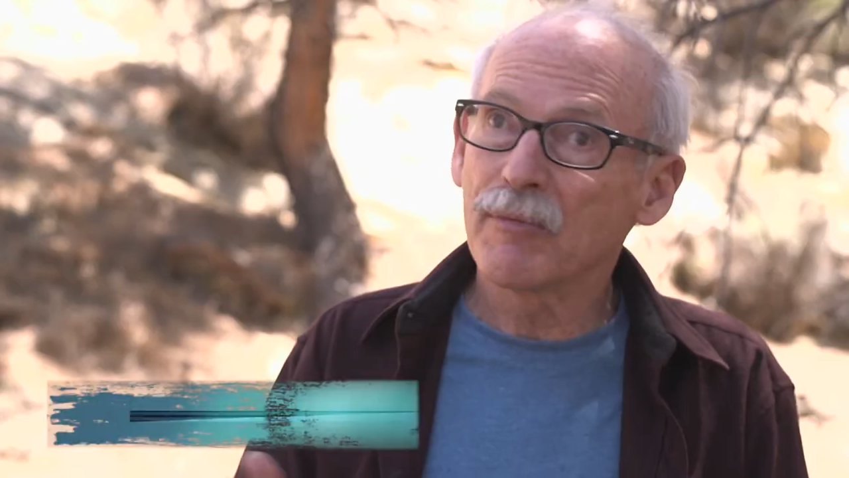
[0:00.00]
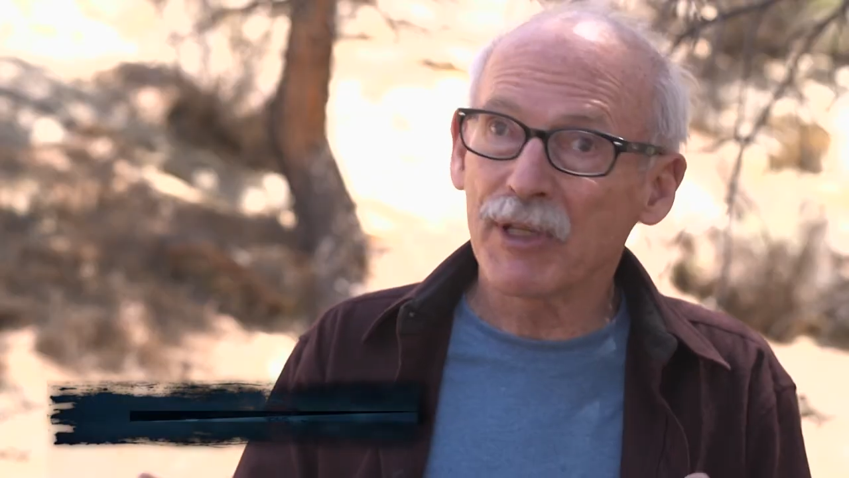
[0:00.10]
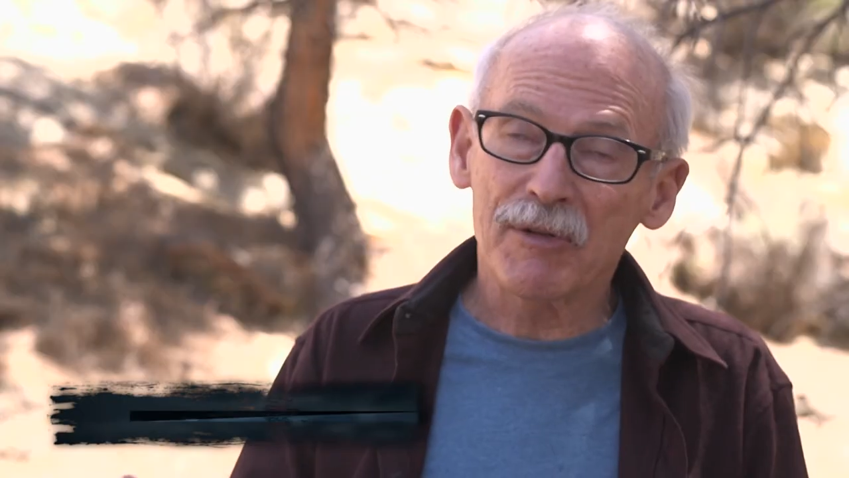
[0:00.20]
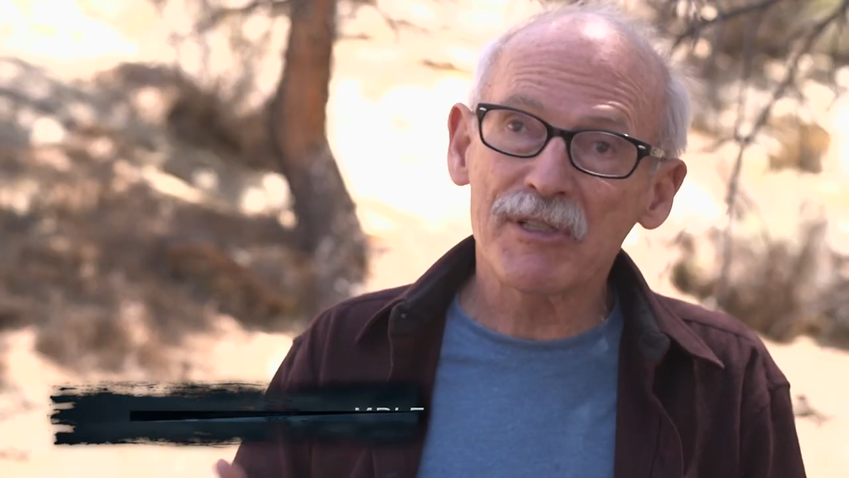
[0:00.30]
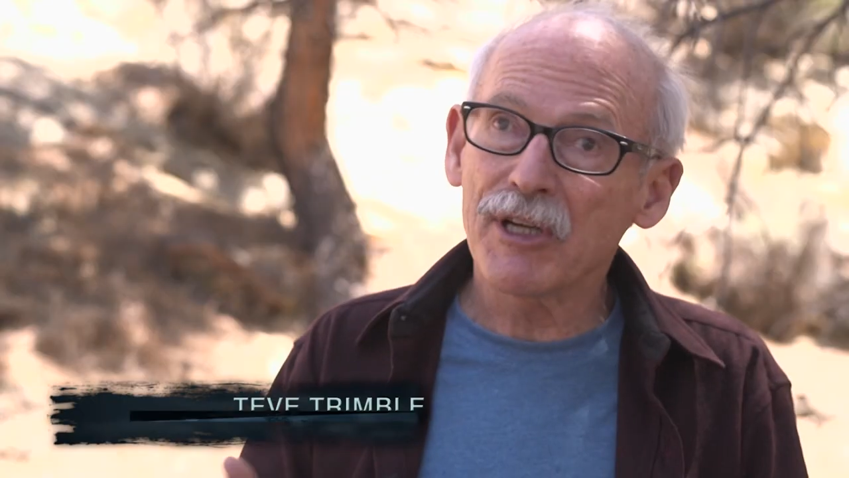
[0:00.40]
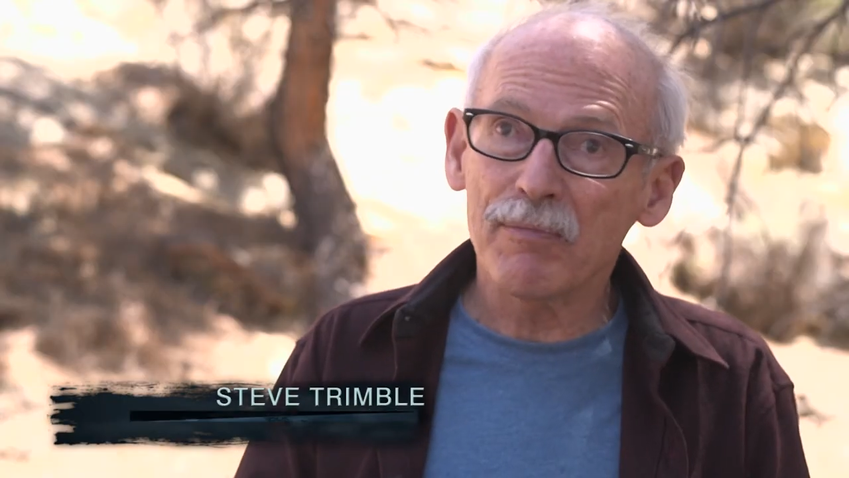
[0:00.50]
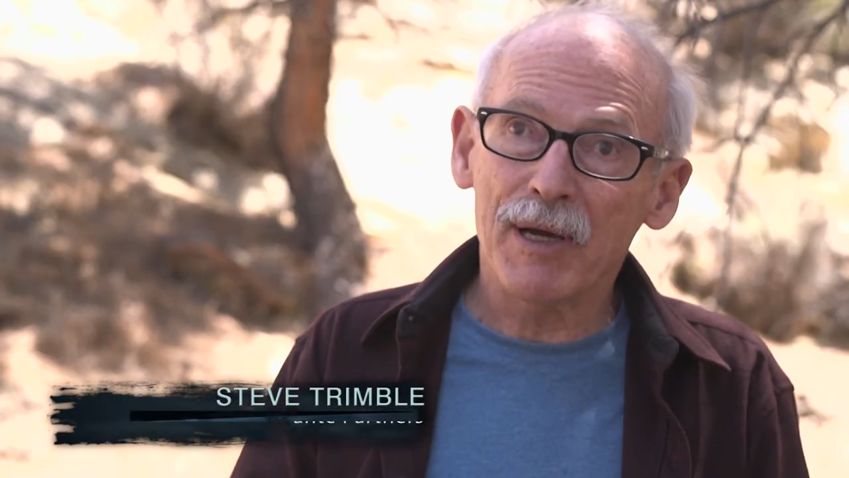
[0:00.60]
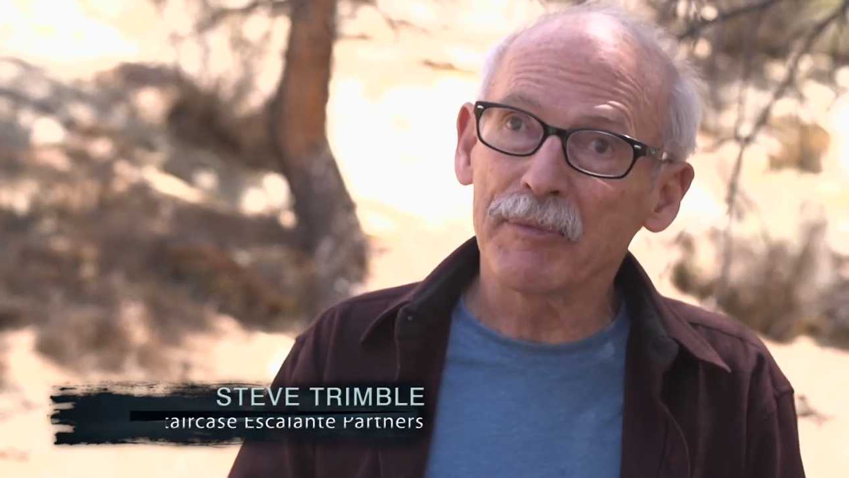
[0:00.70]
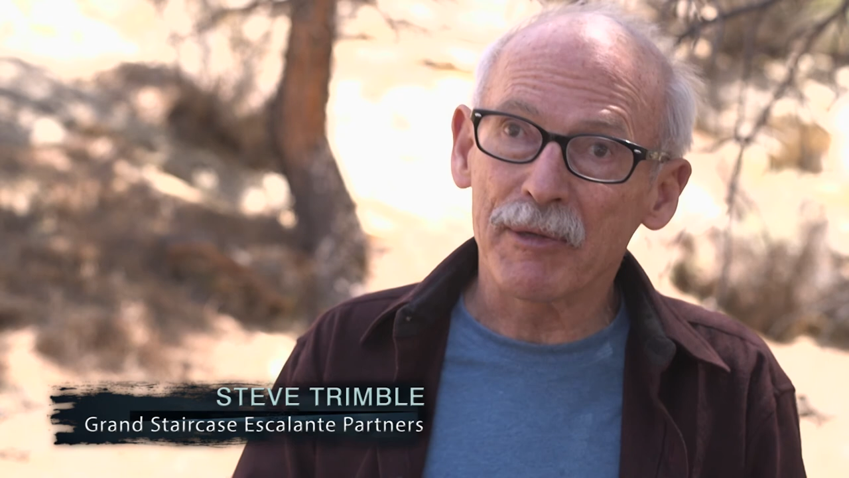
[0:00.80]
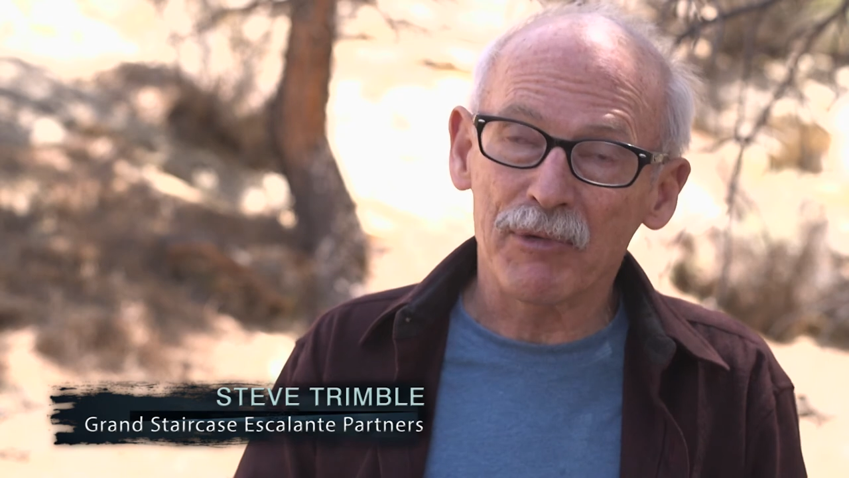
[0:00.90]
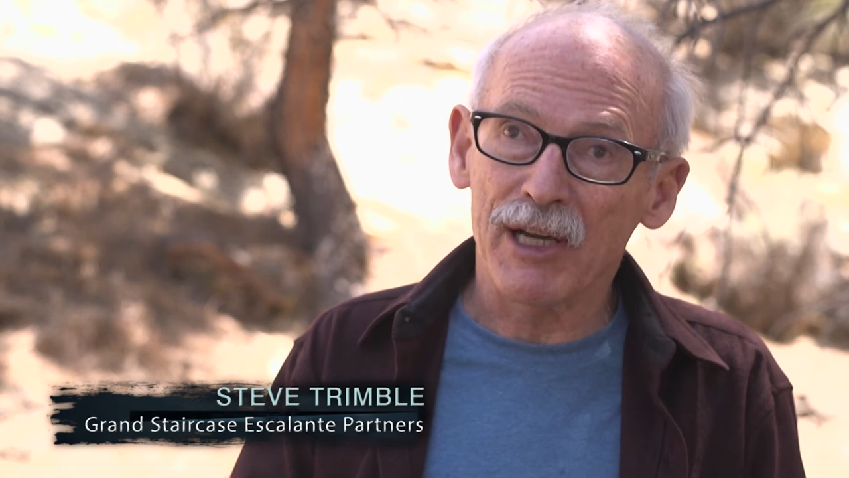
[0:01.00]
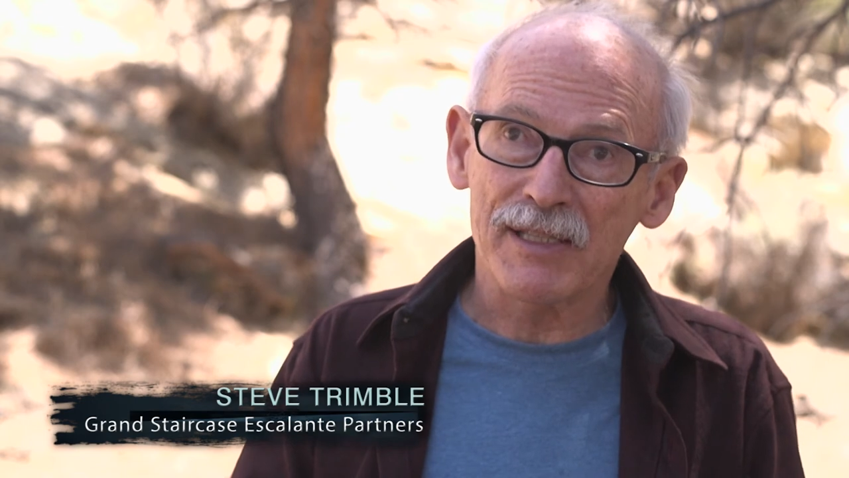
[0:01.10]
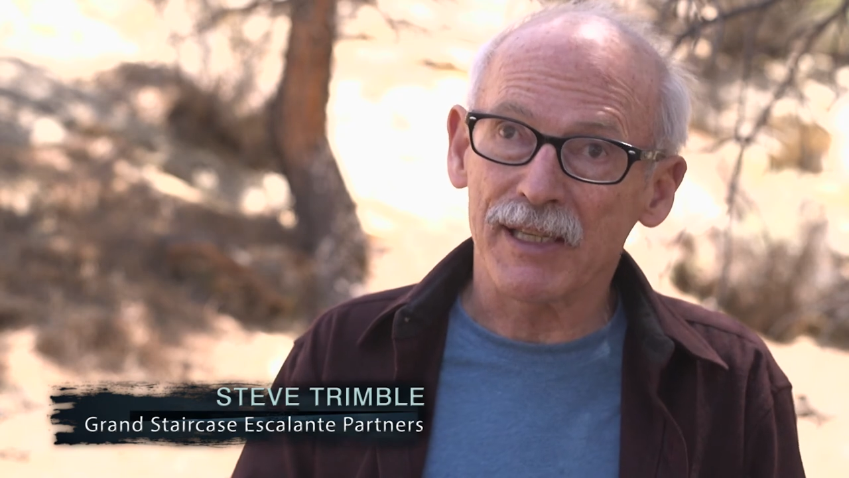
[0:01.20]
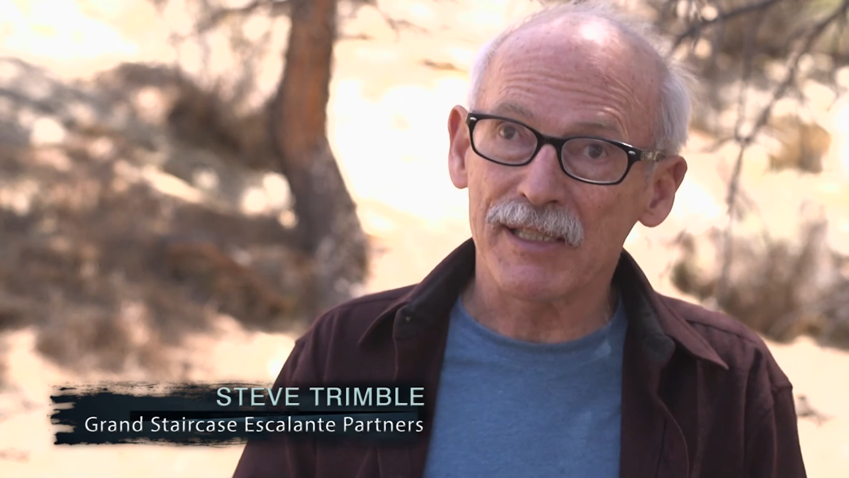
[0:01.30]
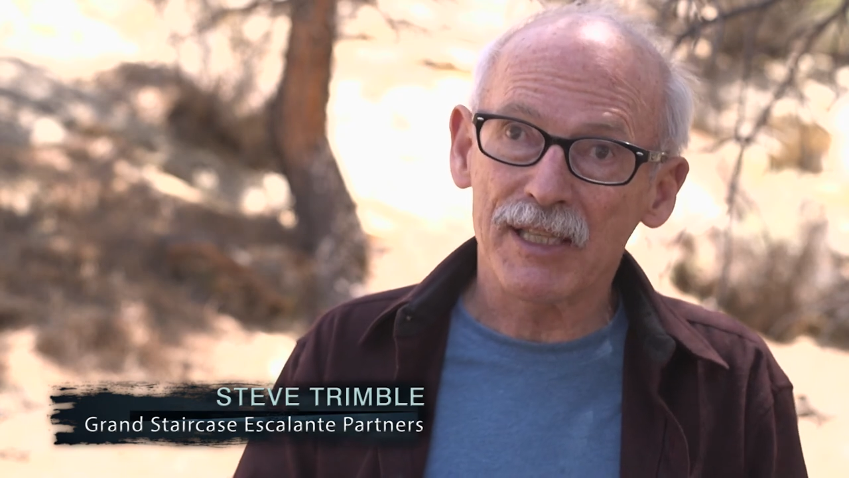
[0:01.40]
but there was no public
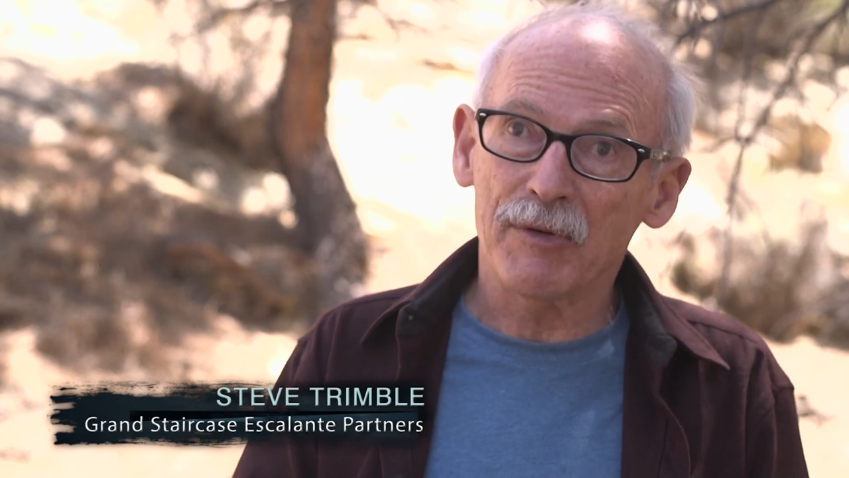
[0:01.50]
process,